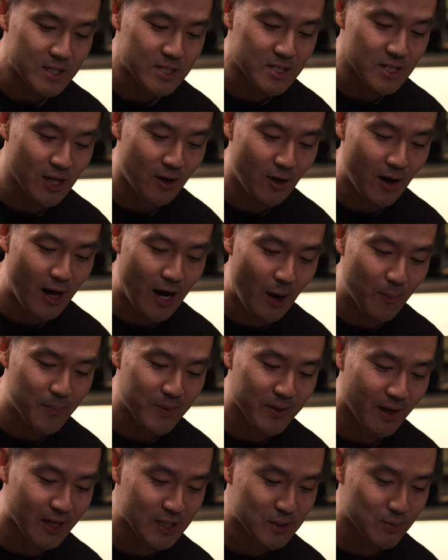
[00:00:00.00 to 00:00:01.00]
So I'll be
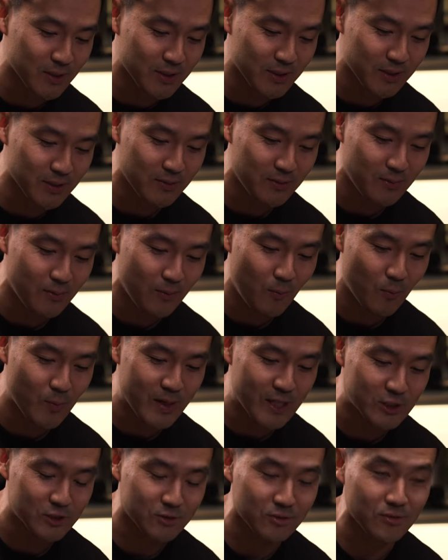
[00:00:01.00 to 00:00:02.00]
honest with you, we
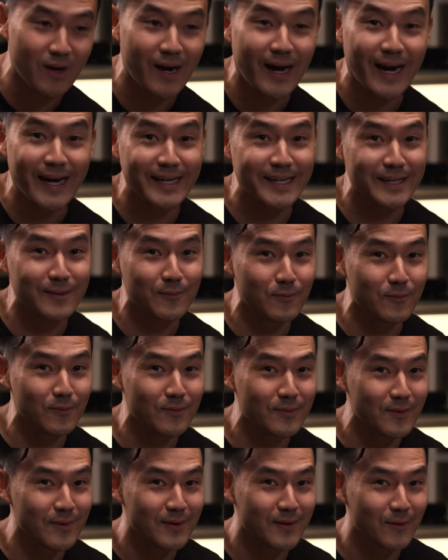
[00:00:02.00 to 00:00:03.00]
tried it
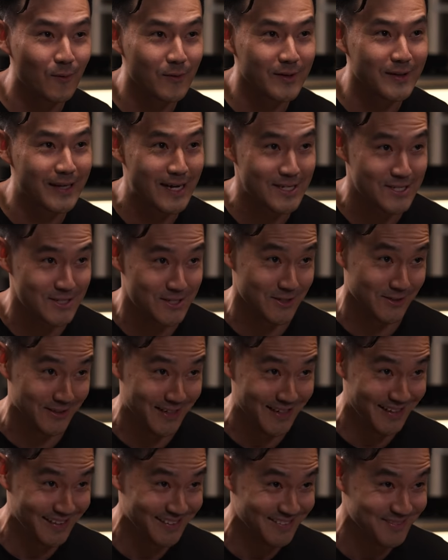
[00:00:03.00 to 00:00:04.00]

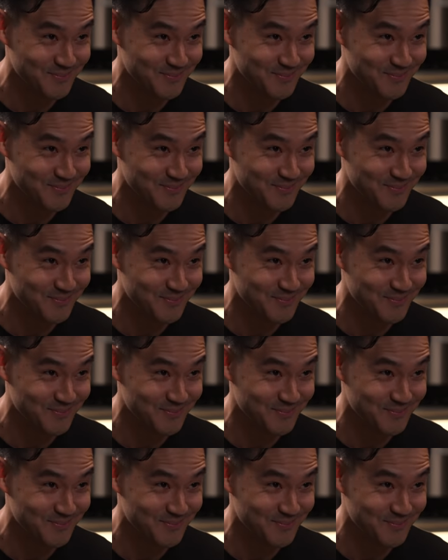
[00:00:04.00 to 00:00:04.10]
yesterday